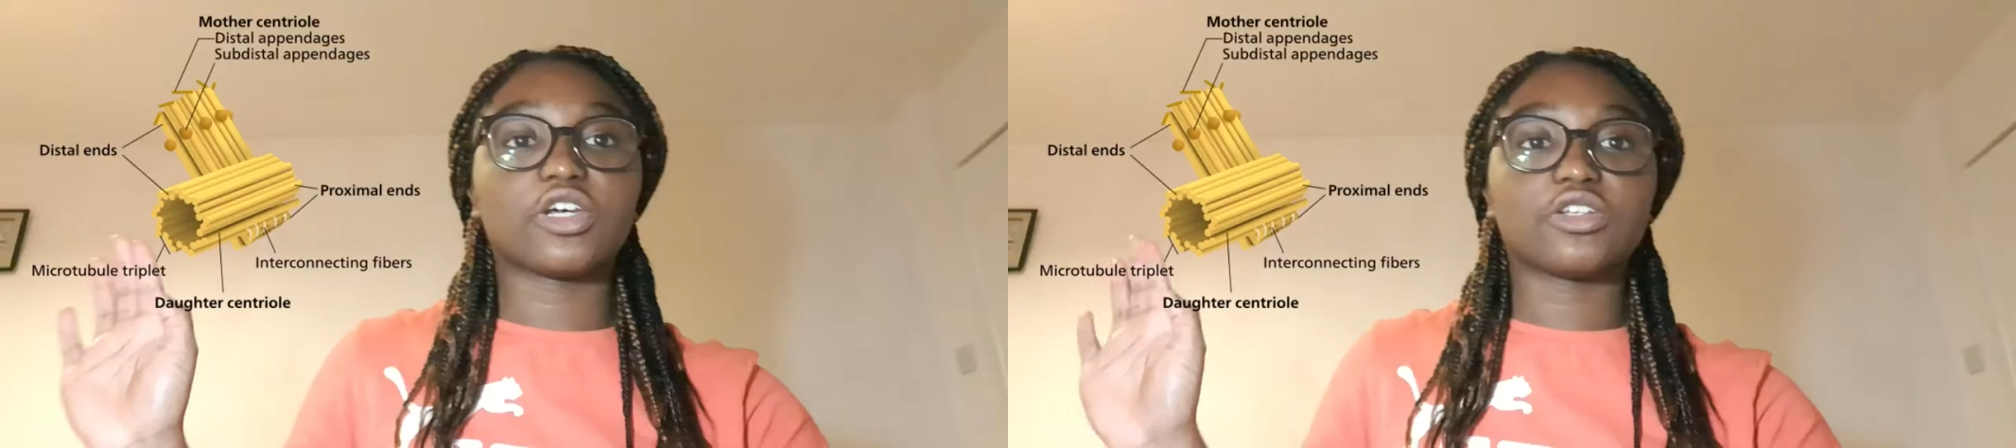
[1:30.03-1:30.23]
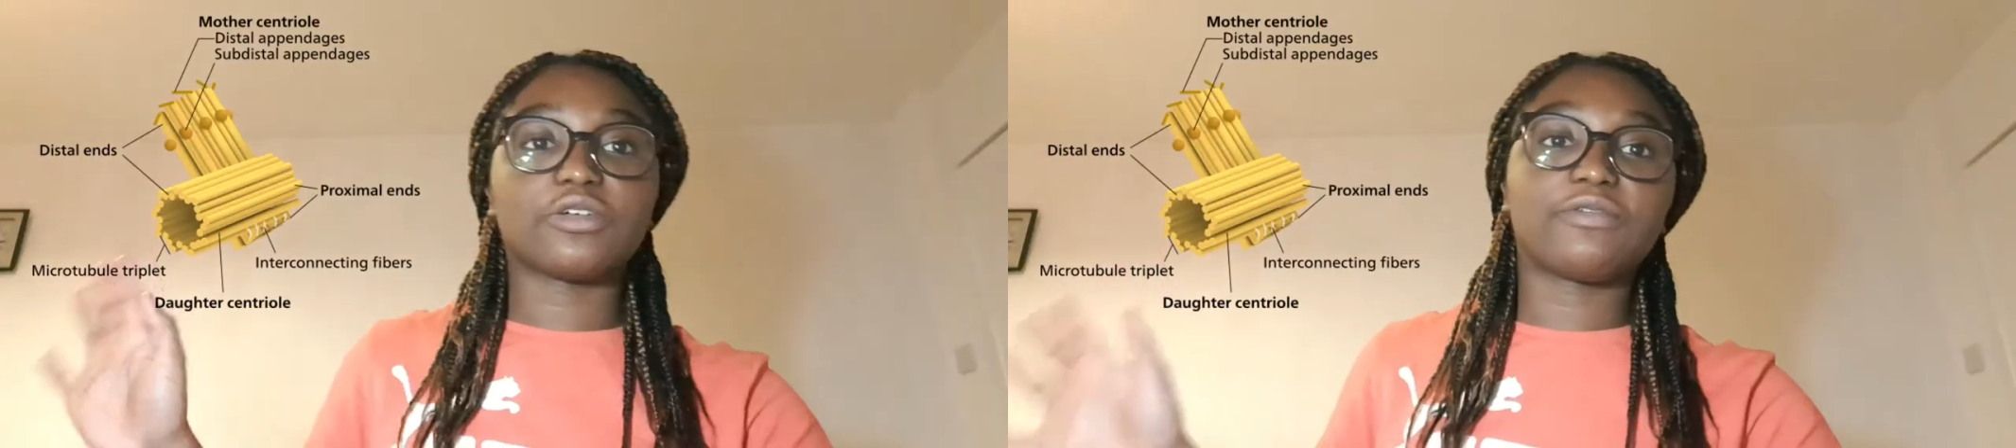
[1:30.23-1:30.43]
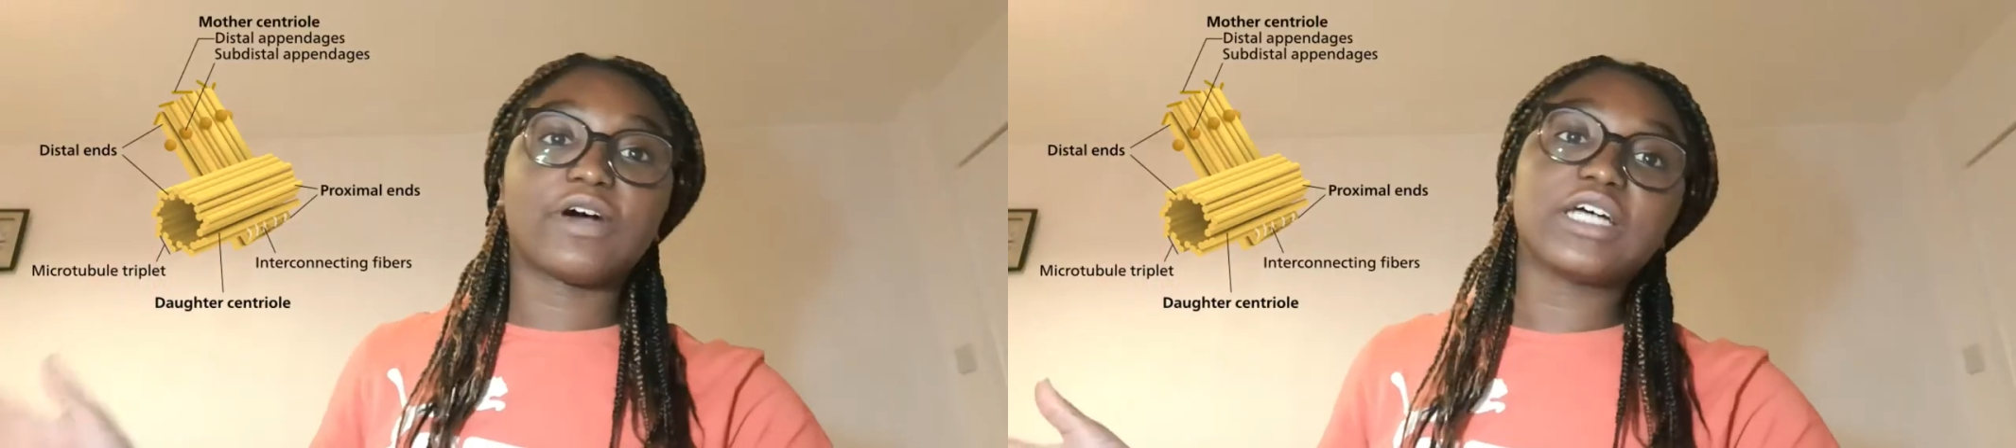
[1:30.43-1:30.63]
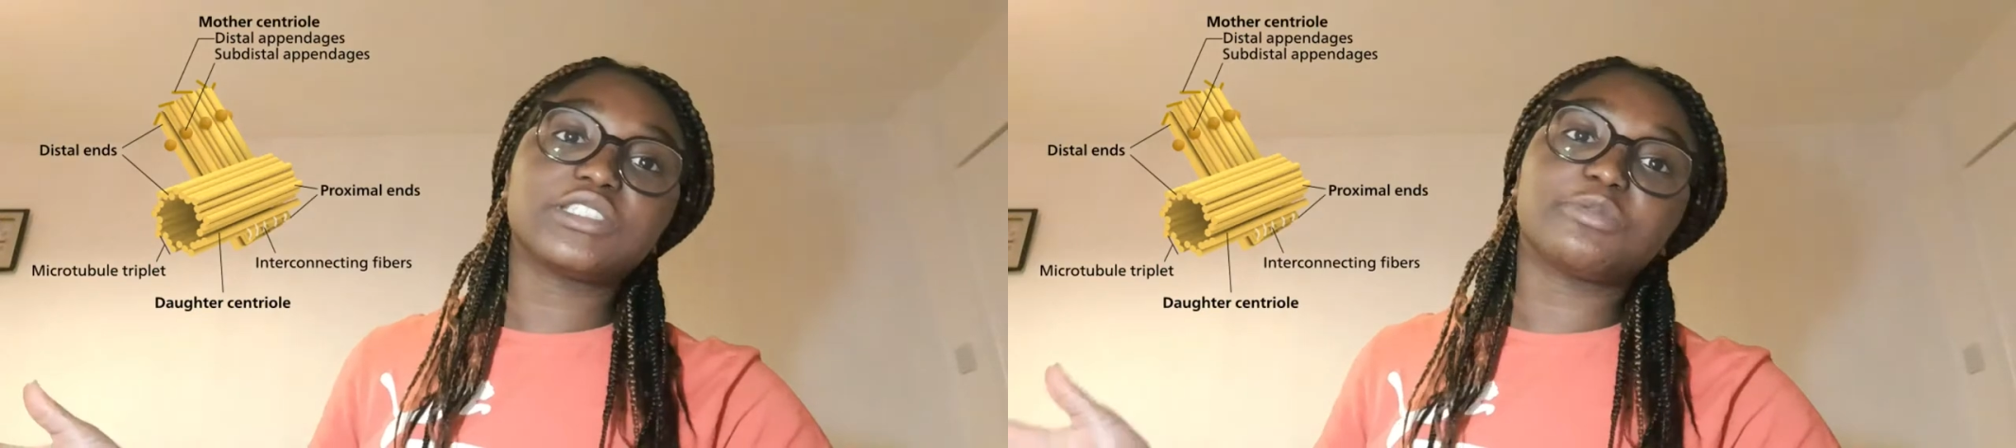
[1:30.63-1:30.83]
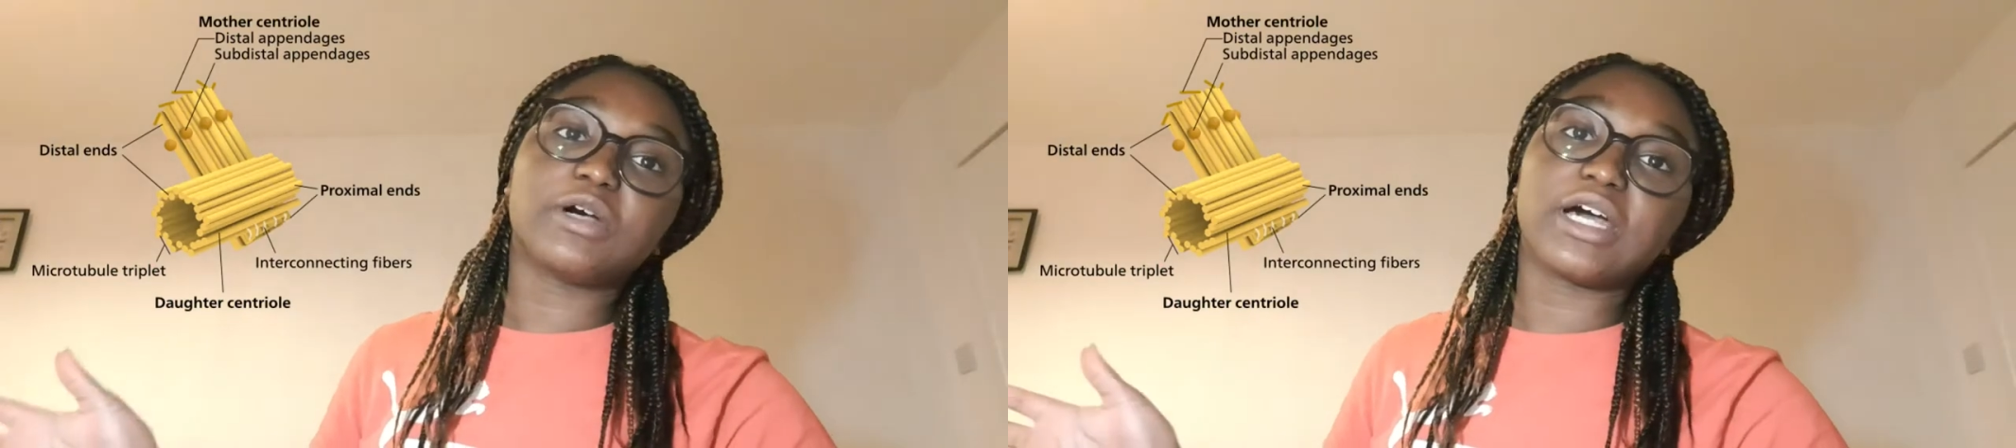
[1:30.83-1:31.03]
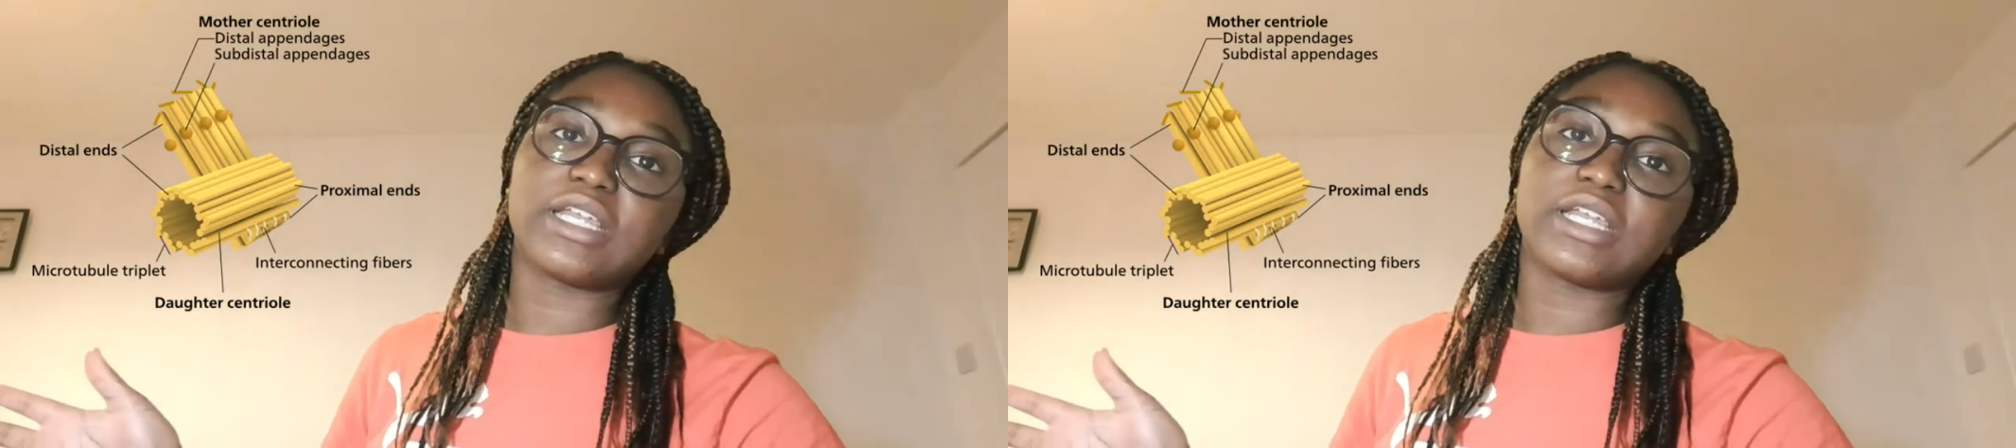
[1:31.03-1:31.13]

So the first one